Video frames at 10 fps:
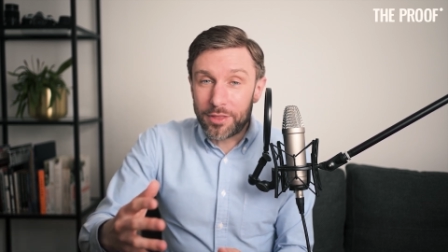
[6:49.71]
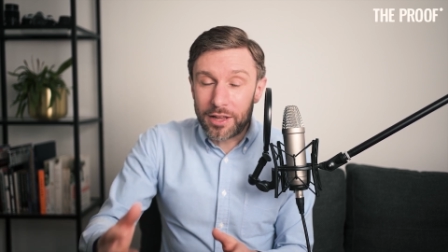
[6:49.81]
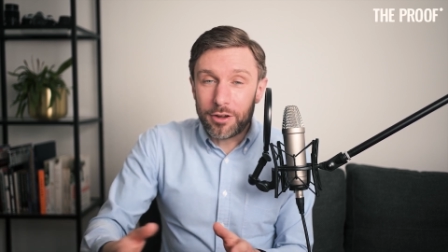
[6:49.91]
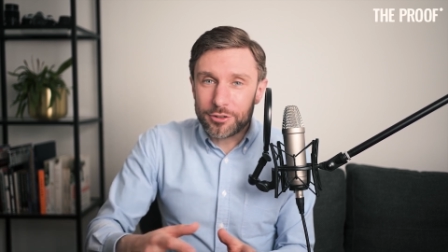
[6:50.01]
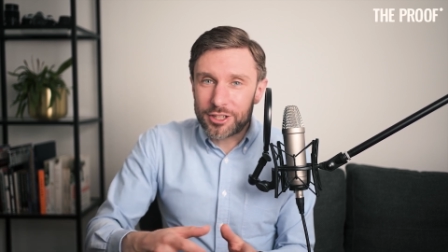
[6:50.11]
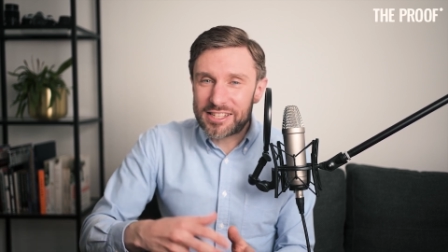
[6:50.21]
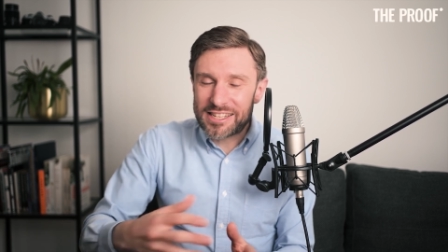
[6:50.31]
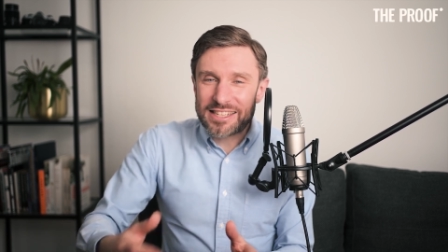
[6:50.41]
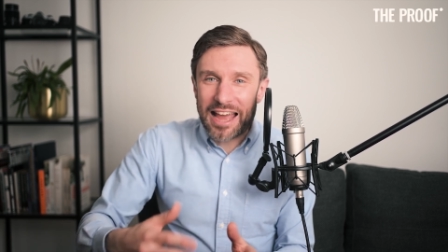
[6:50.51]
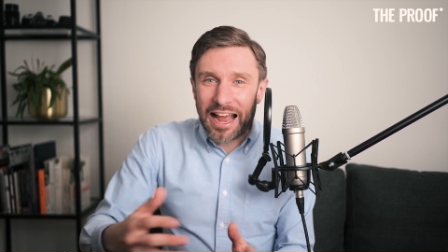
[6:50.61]
but they're not just
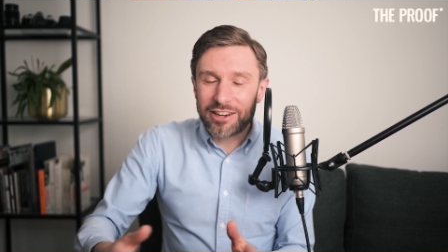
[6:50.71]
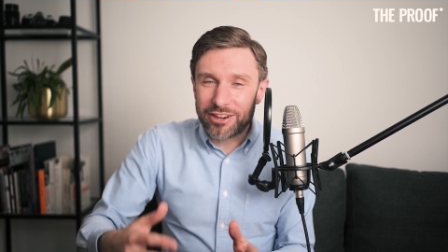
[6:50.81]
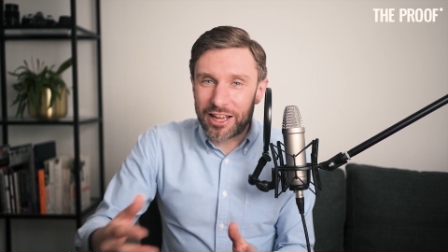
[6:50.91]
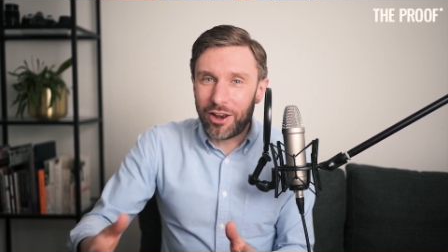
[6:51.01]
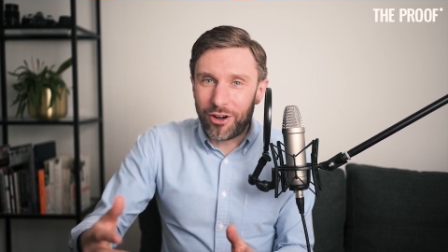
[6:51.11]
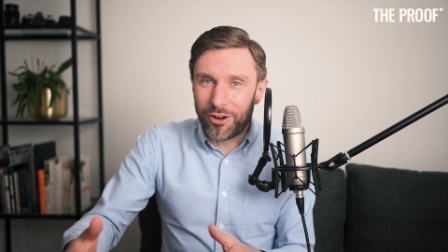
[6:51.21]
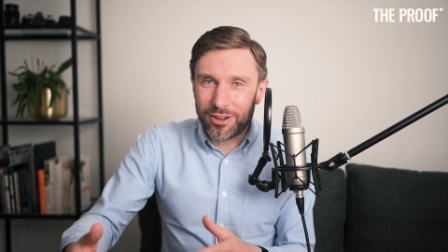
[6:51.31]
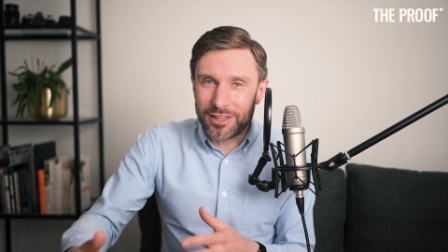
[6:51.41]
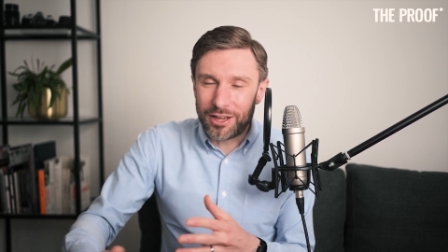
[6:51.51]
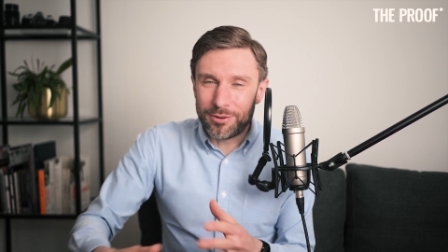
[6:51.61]
staggering
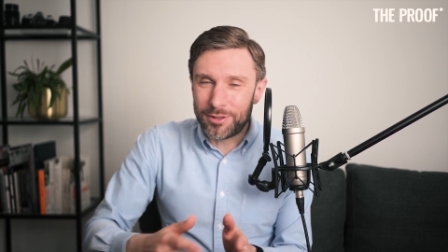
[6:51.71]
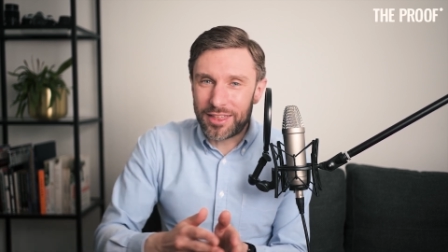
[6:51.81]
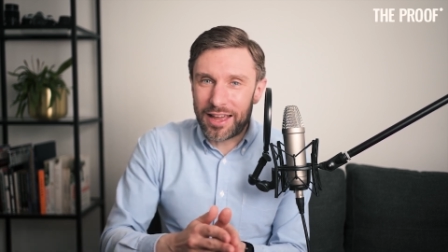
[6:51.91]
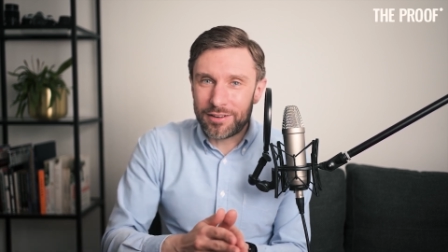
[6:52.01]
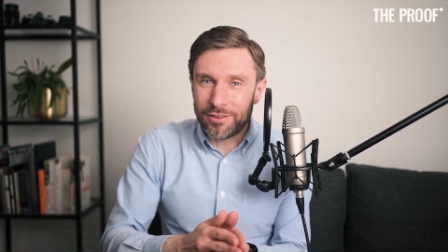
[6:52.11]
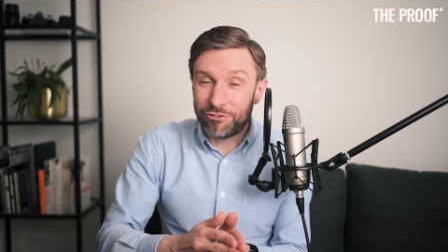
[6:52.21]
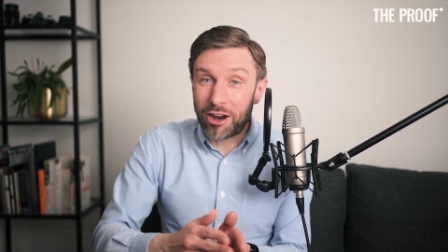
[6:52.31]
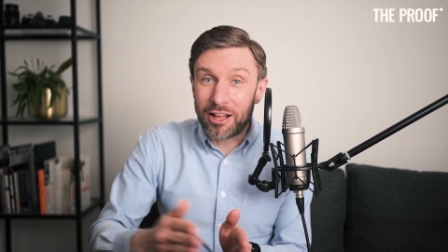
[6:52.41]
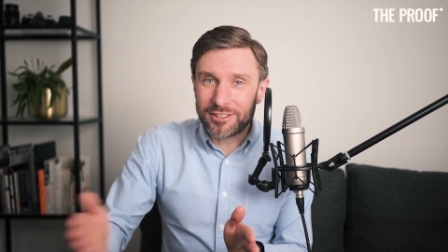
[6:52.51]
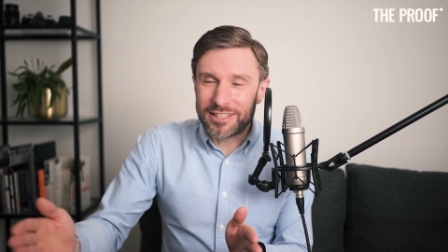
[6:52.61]
along, you know, with their
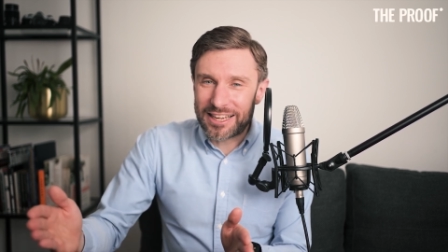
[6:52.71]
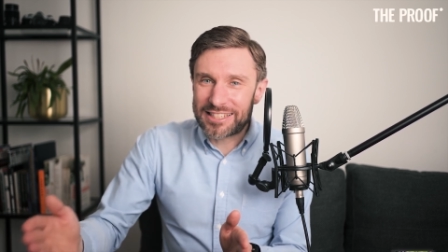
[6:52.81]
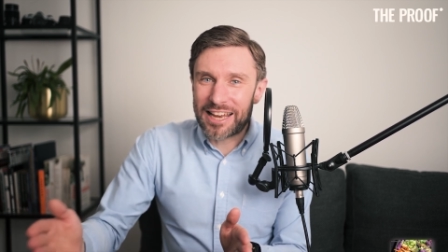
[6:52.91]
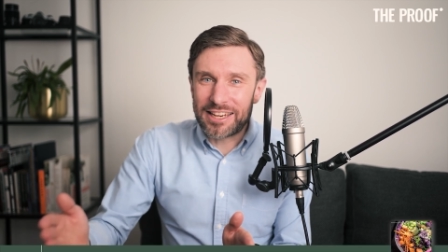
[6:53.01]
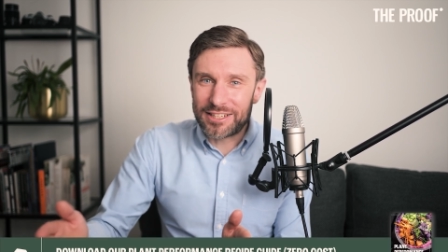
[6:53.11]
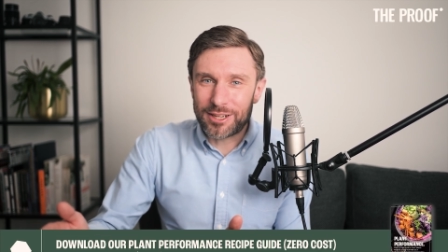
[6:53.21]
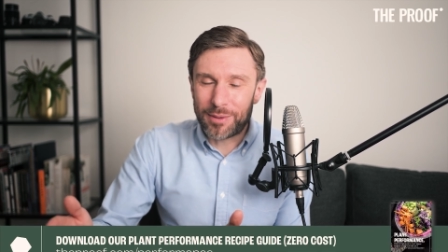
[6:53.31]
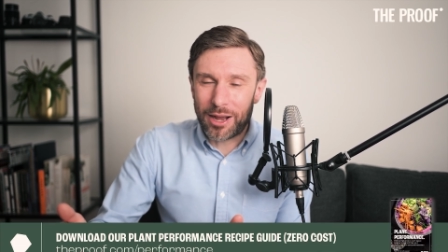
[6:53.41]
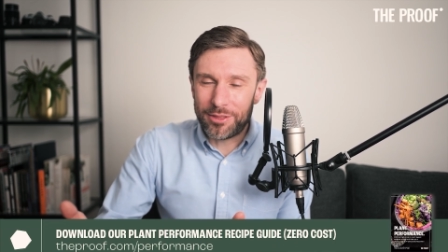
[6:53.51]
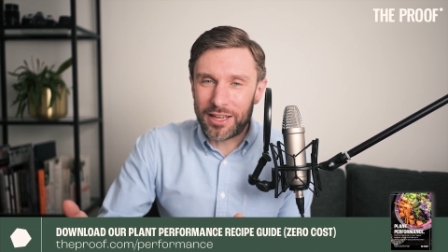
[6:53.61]
frailty extended
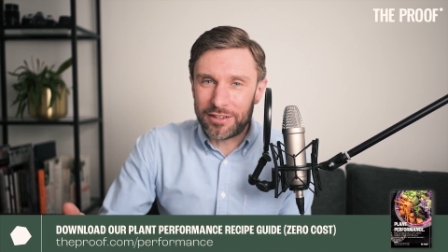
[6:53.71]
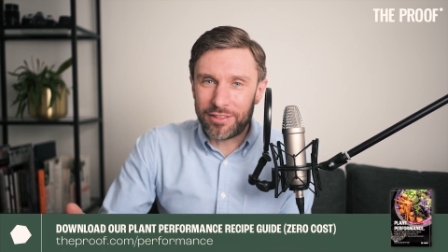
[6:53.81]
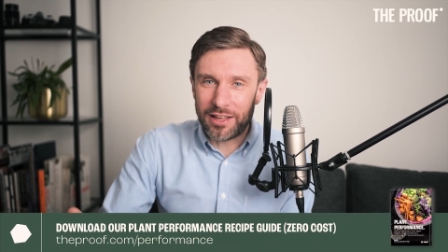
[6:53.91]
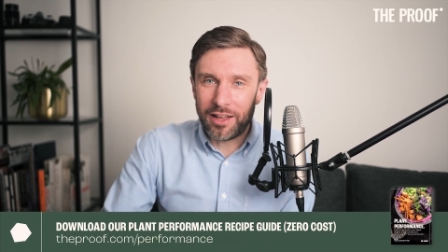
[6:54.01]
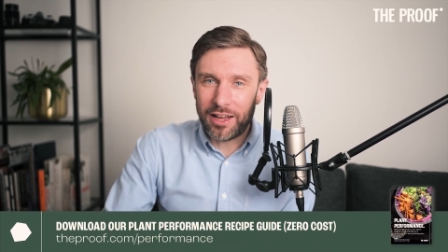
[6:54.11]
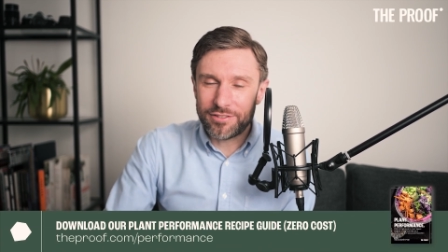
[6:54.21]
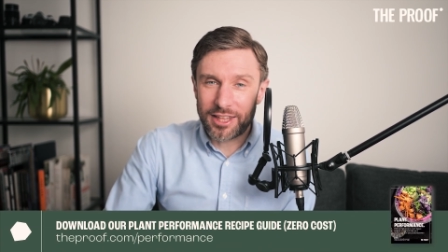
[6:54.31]
somehow at the end of their lives.